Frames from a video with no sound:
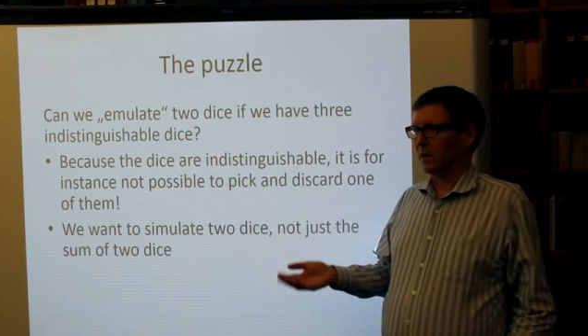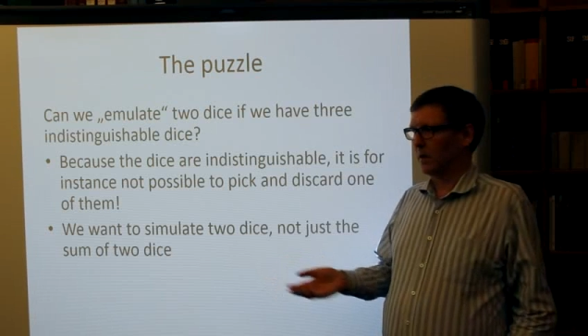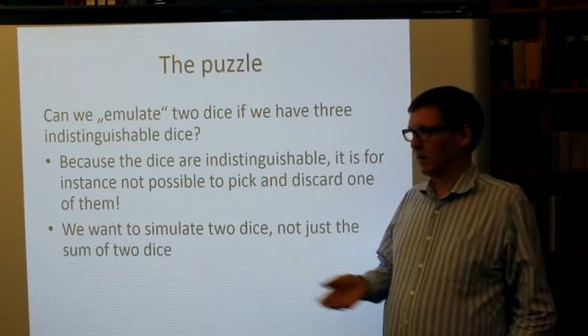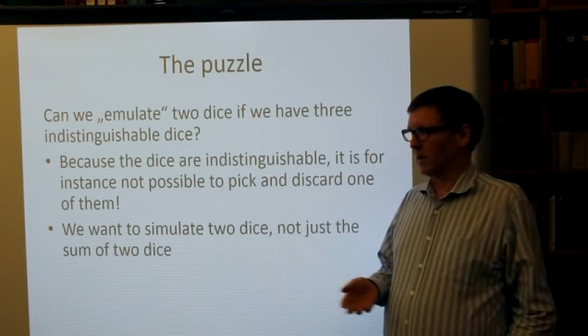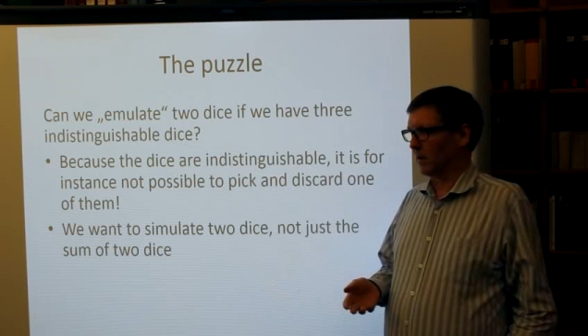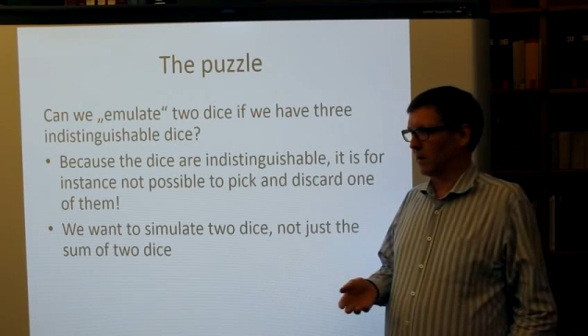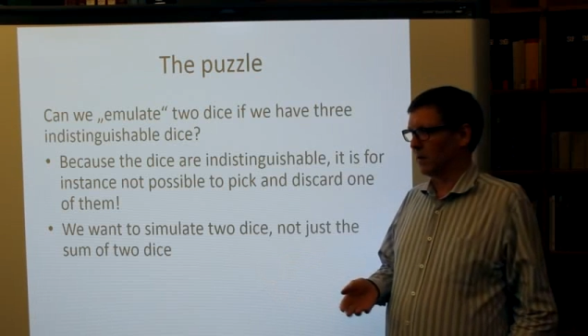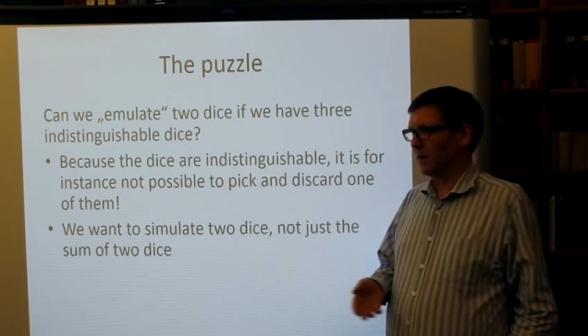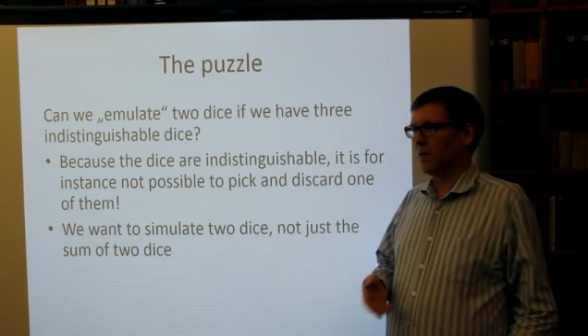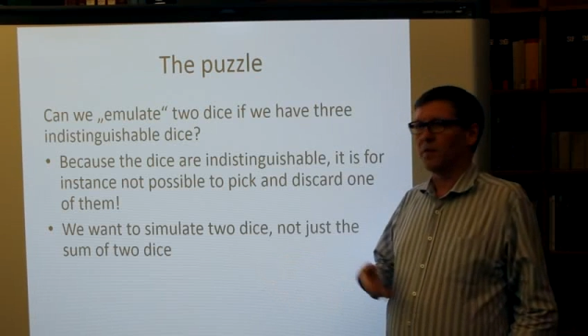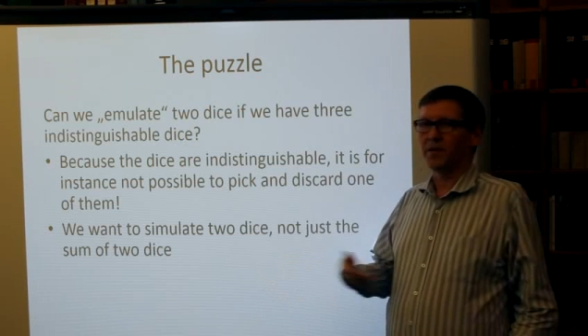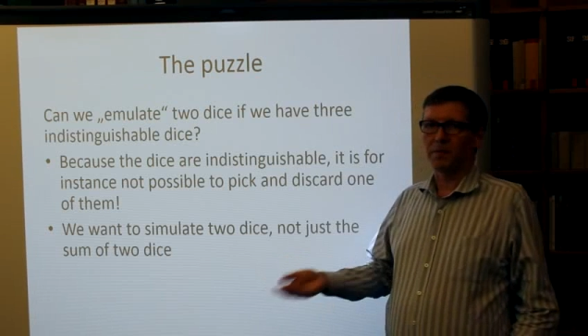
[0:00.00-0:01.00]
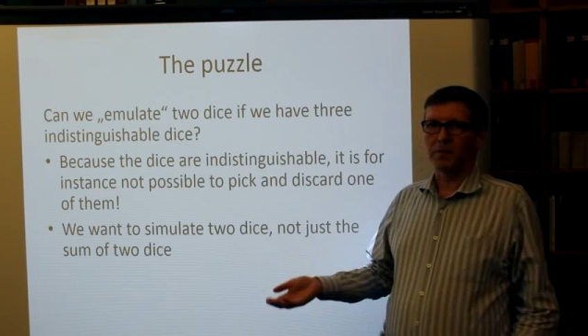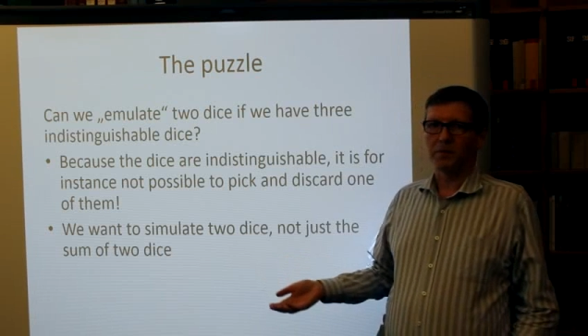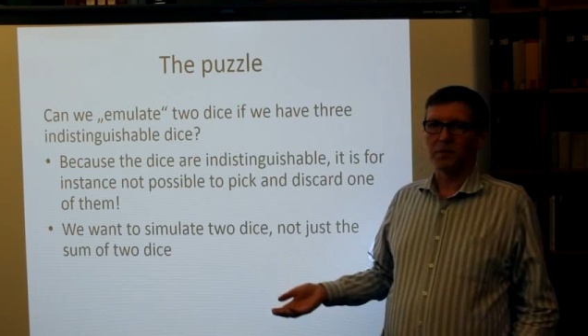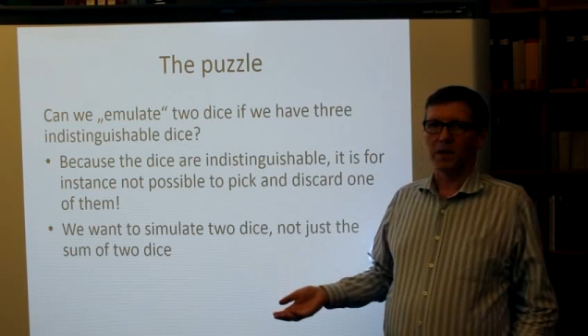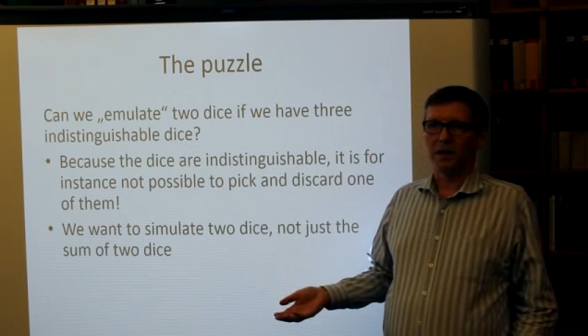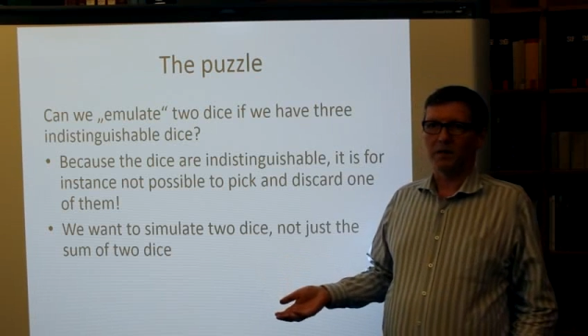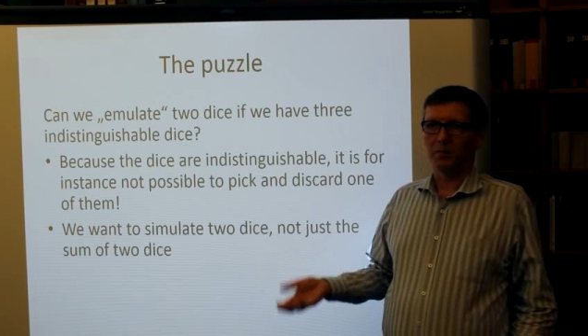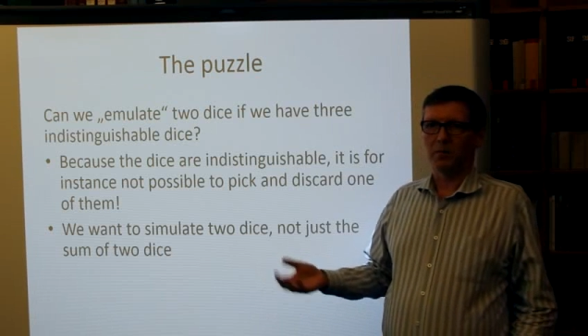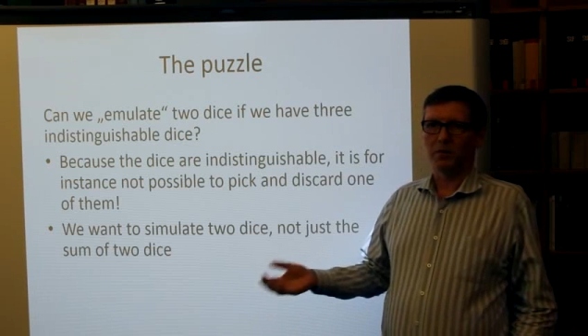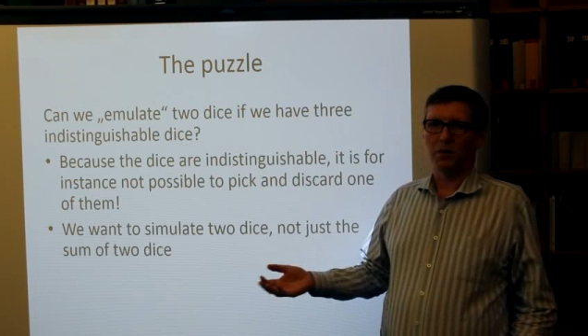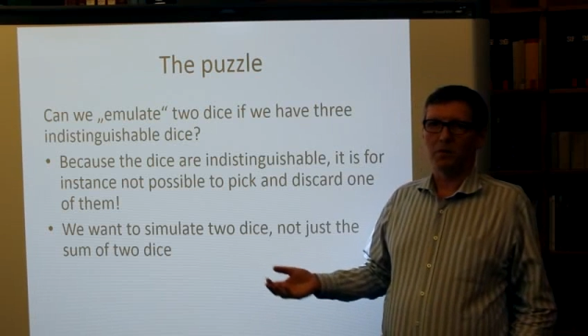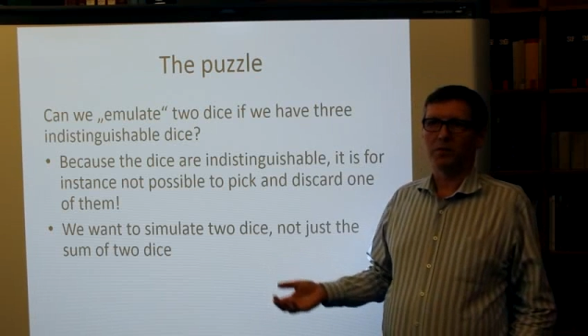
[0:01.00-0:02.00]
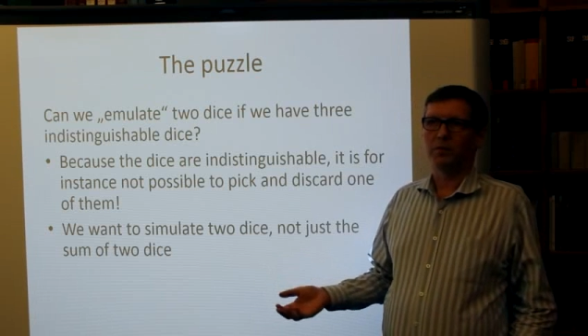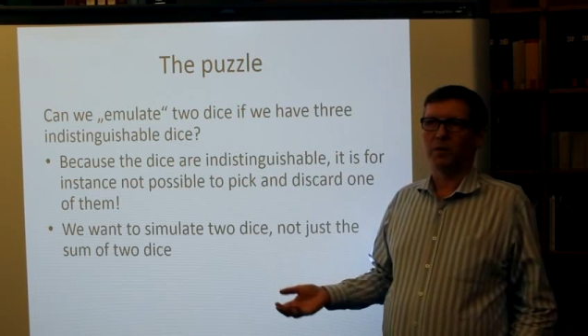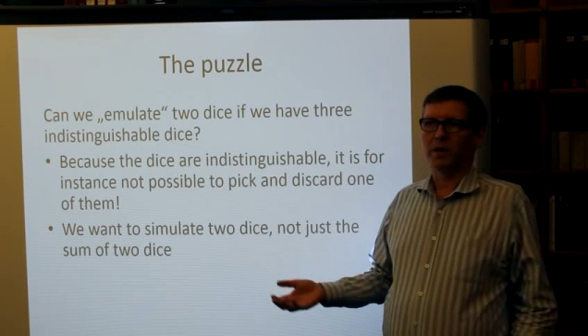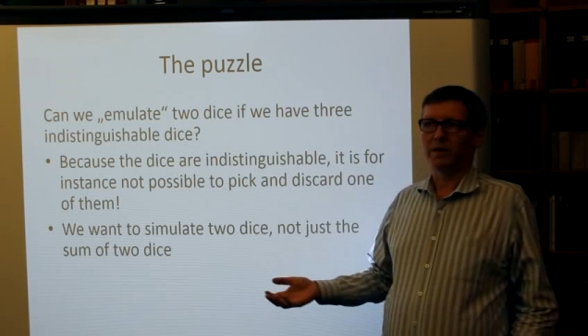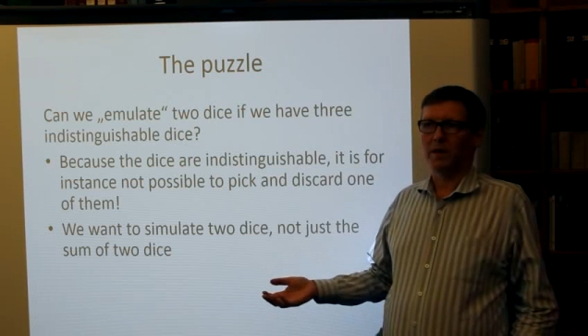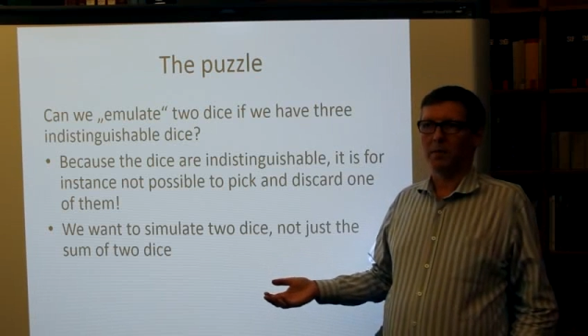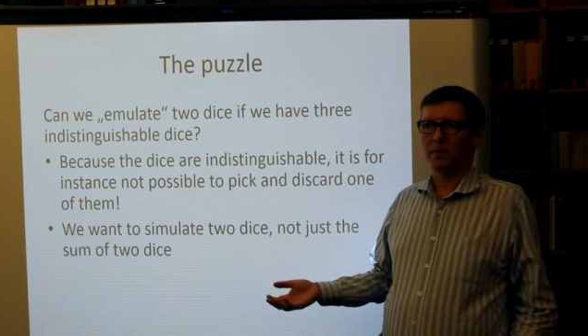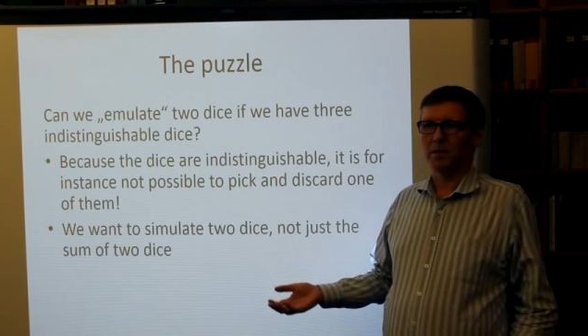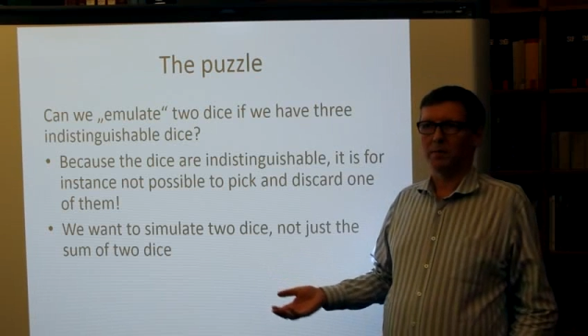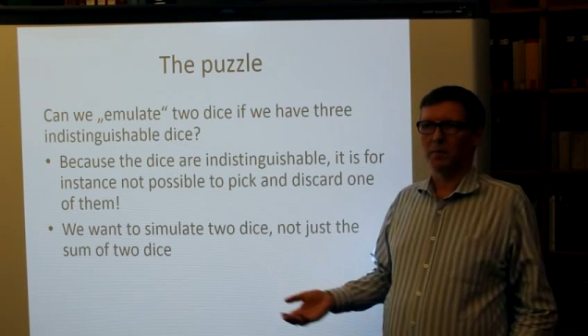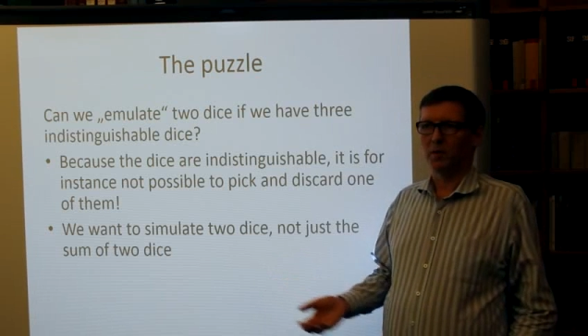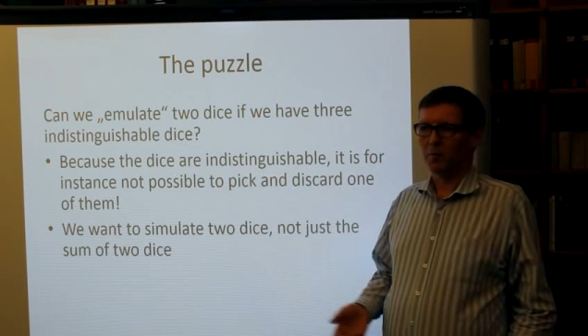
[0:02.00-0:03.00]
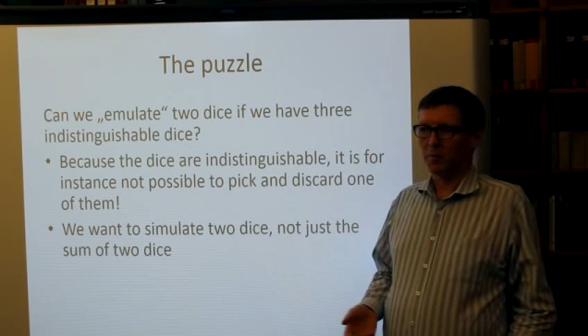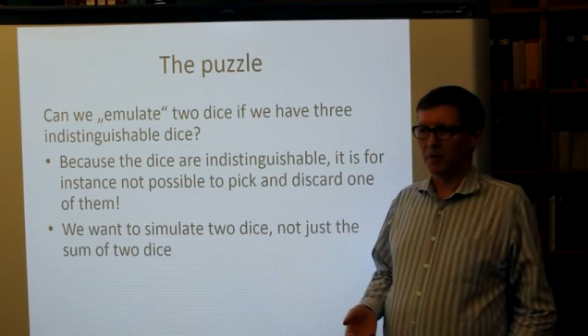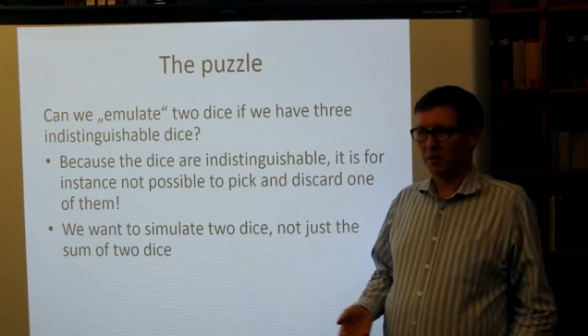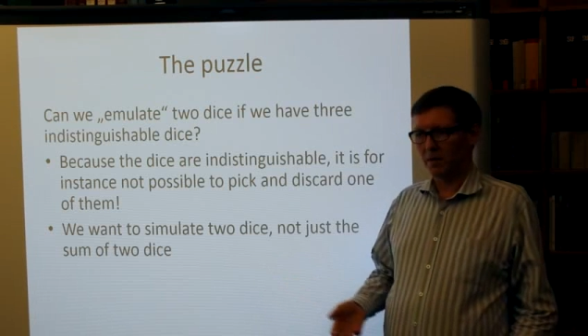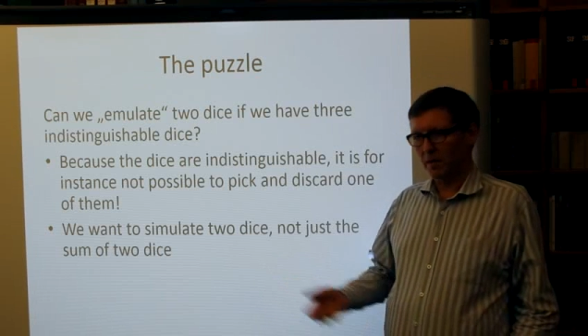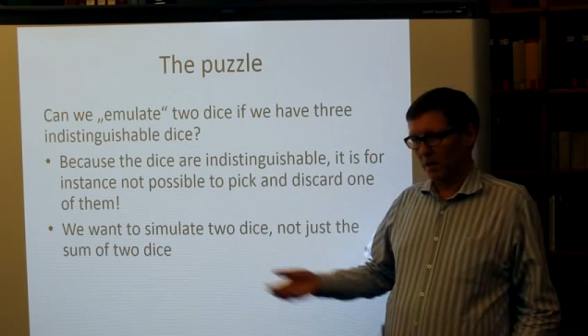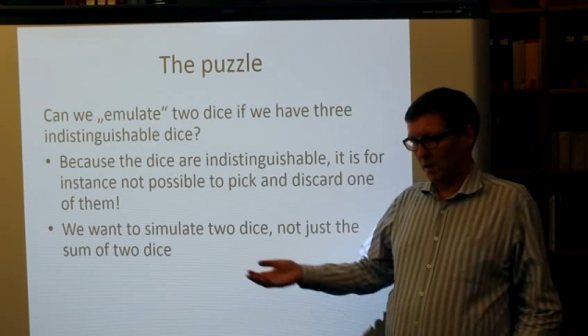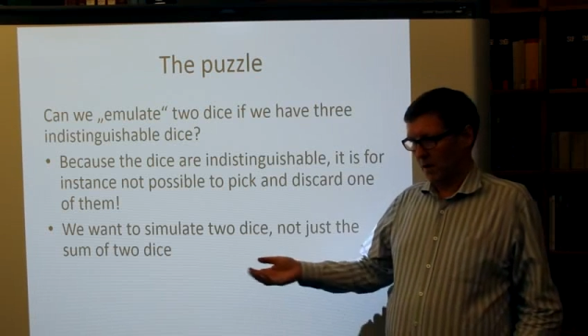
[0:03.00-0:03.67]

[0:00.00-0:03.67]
in the sum of two dice we roll. For example, in Monopoly,